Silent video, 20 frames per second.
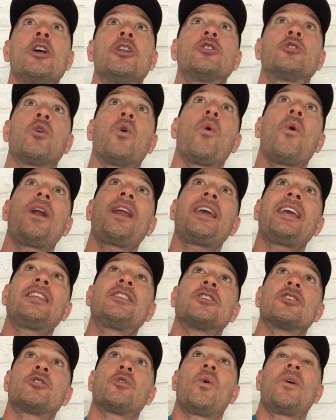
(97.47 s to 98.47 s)
20
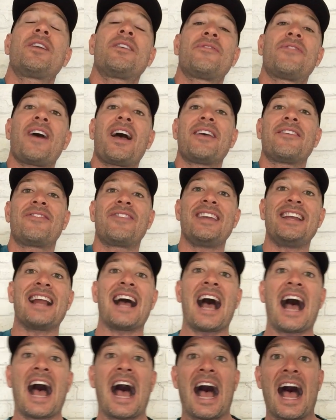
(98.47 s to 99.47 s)
to 25 feet
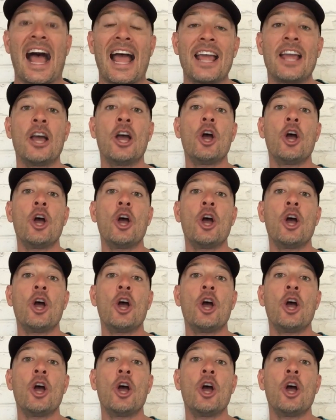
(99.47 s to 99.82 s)
high.